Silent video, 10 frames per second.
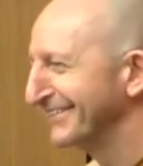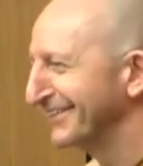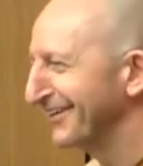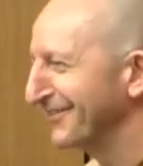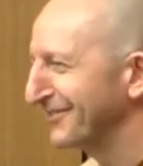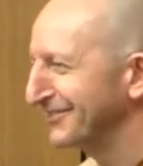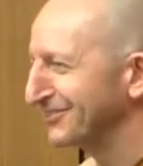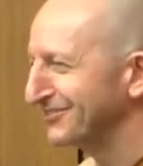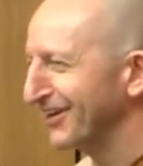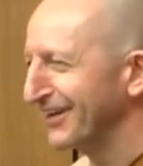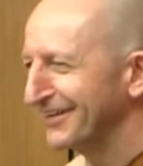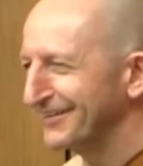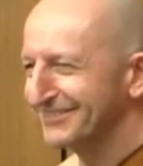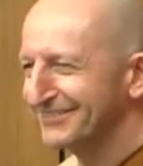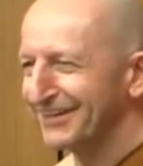so we're just trying
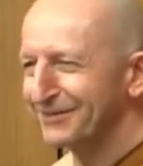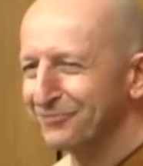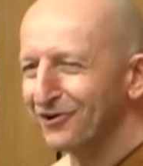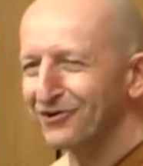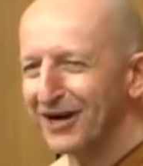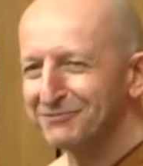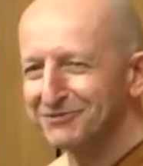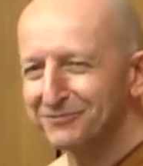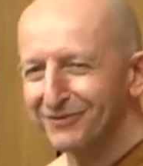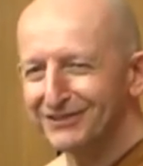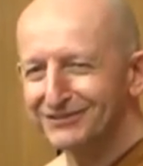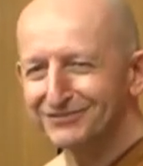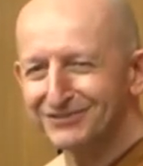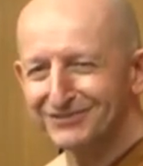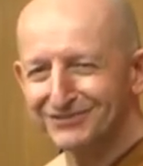to set programs in place
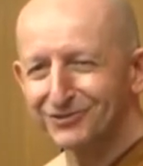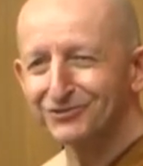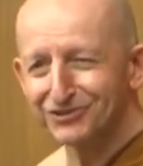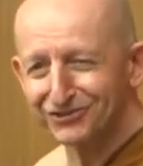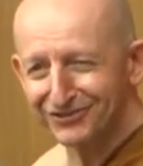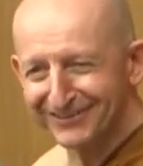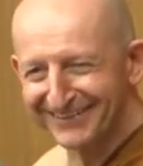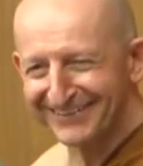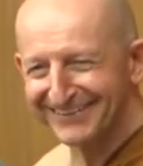for school children,